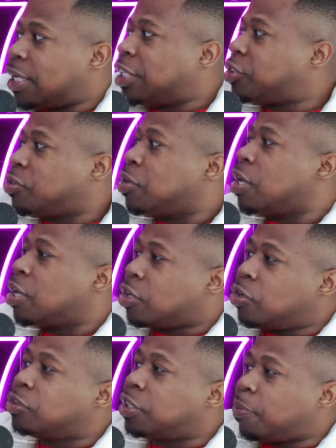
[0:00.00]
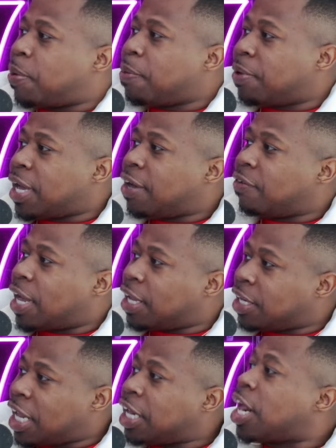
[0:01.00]
that you usually people have
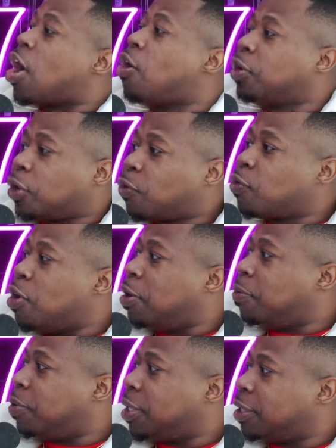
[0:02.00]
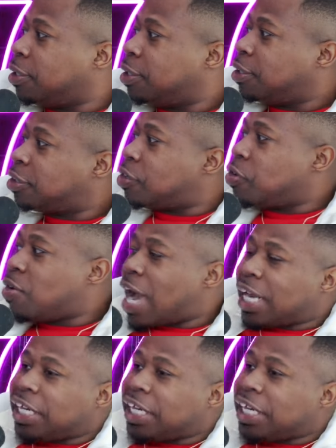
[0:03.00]
like that they only grew up with. Right. Like, you right.